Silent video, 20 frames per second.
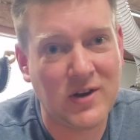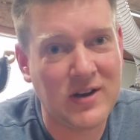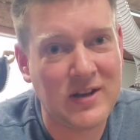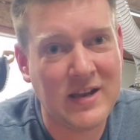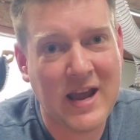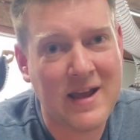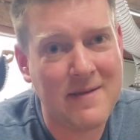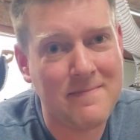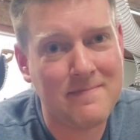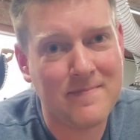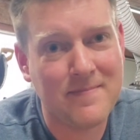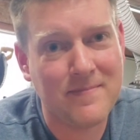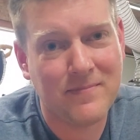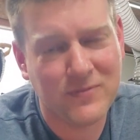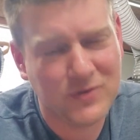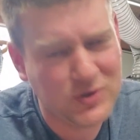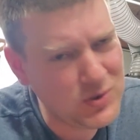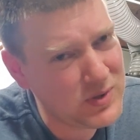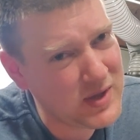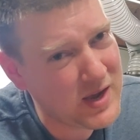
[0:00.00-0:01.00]
in that?
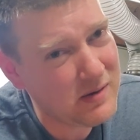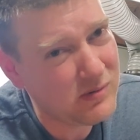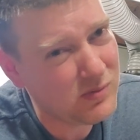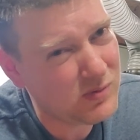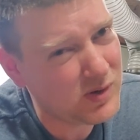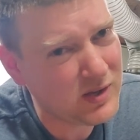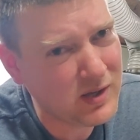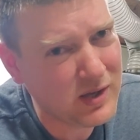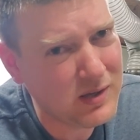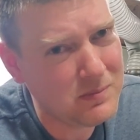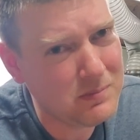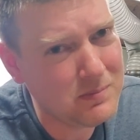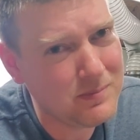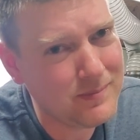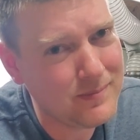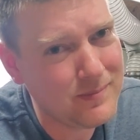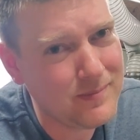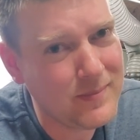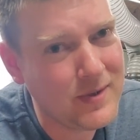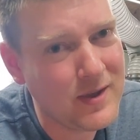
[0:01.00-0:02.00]
Do they really?
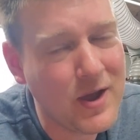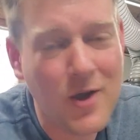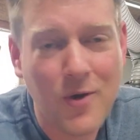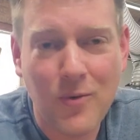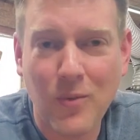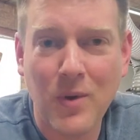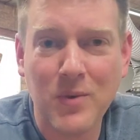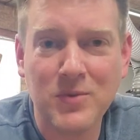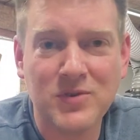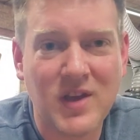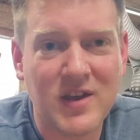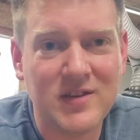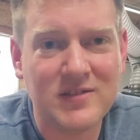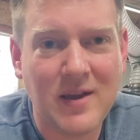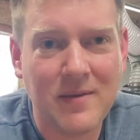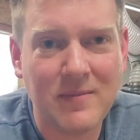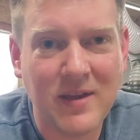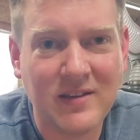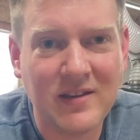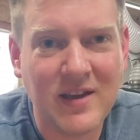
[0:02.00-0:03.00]
When was the last
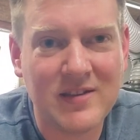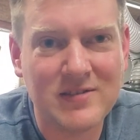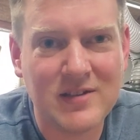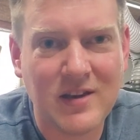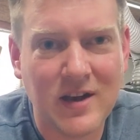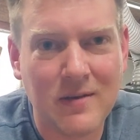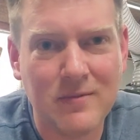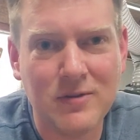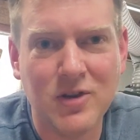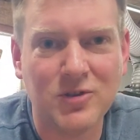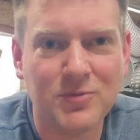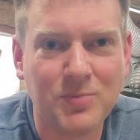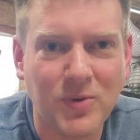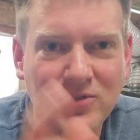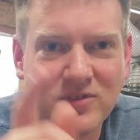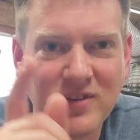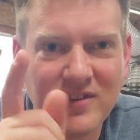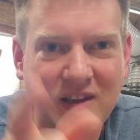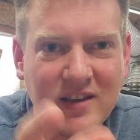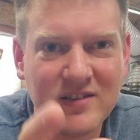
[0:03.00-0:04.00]
time they tested it? You're
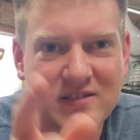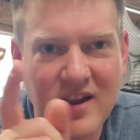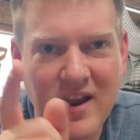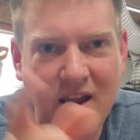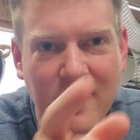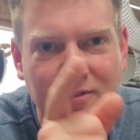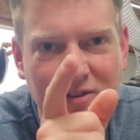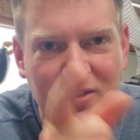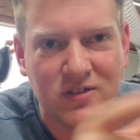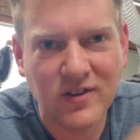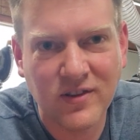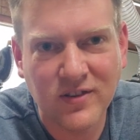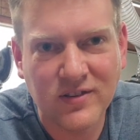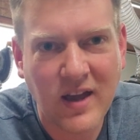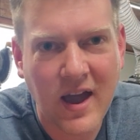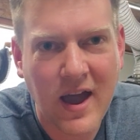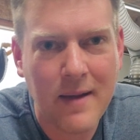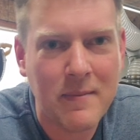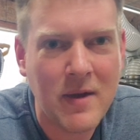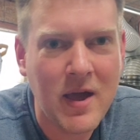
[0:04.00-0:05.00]
supposed to test it every single
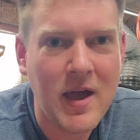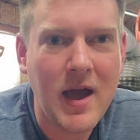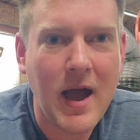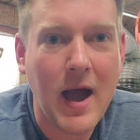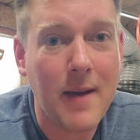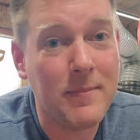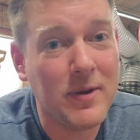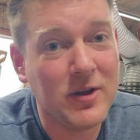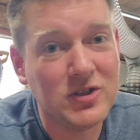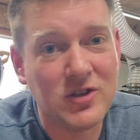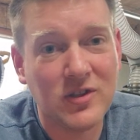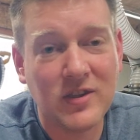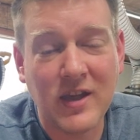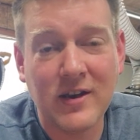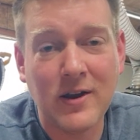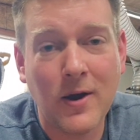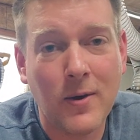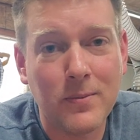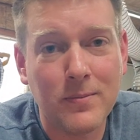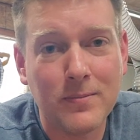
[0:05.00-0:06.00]
time. I bet you they
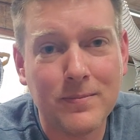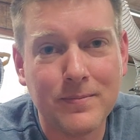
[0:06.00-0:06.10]
don't.